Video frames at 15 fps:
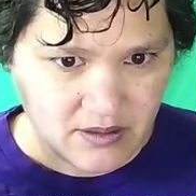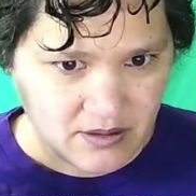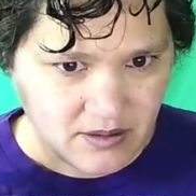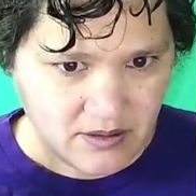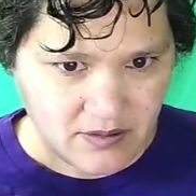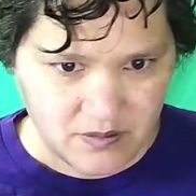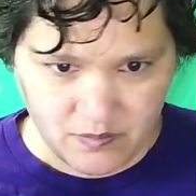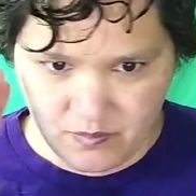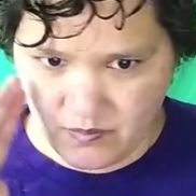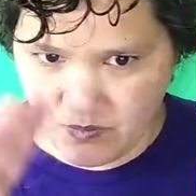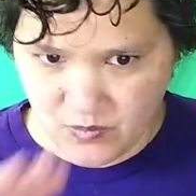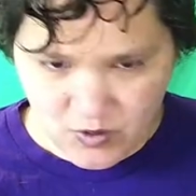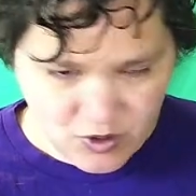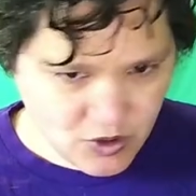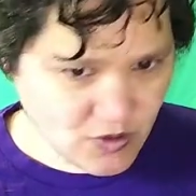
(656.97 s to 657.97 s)
um,
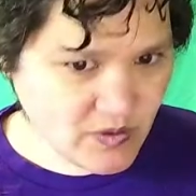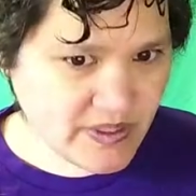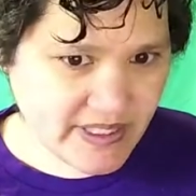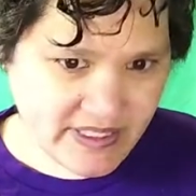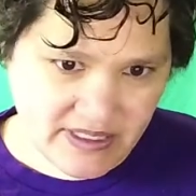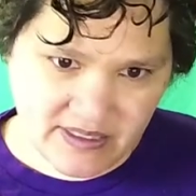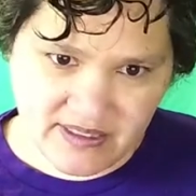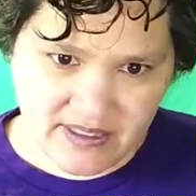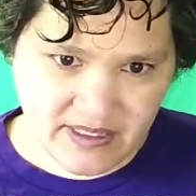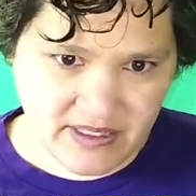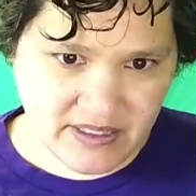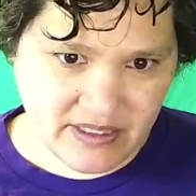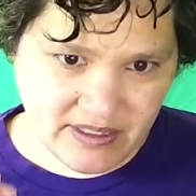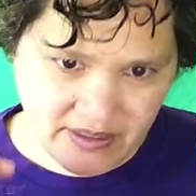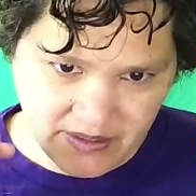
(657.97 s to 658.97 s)
two
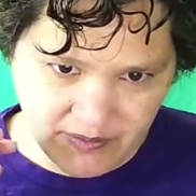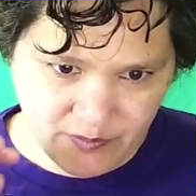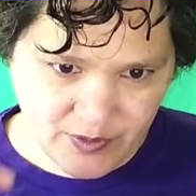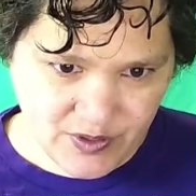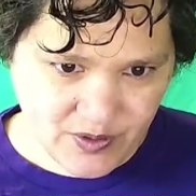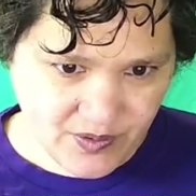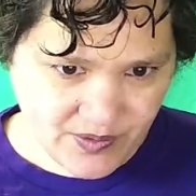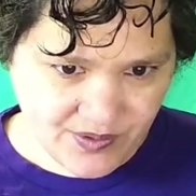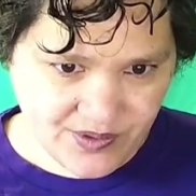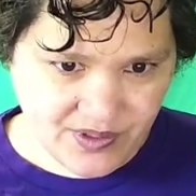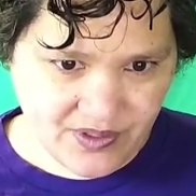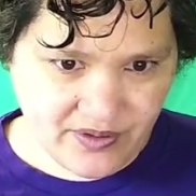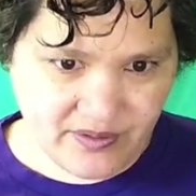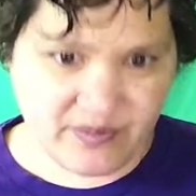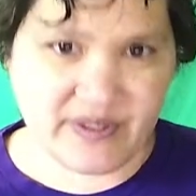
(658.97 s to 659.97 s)
sentences of
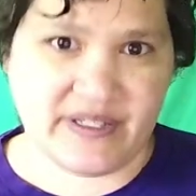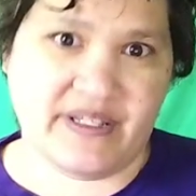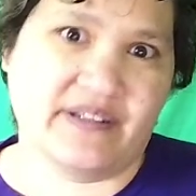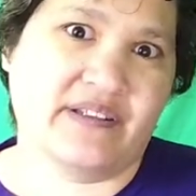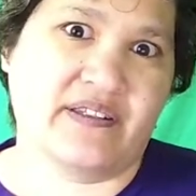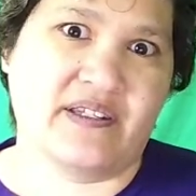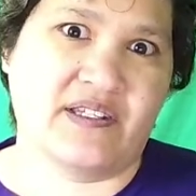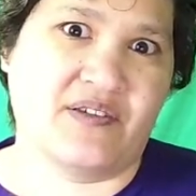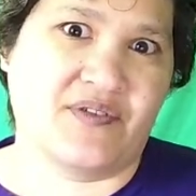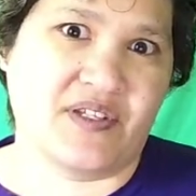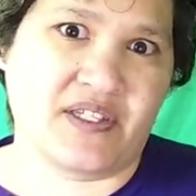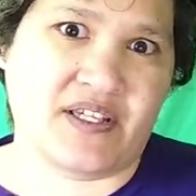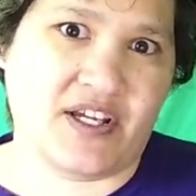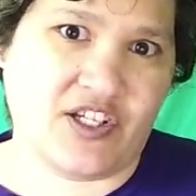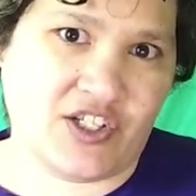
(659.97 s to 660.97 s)
results, three sentences of
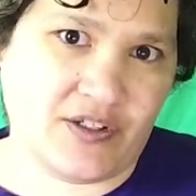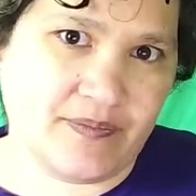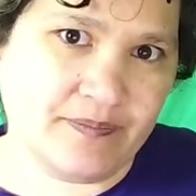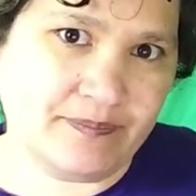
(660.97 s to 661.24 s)
discussion.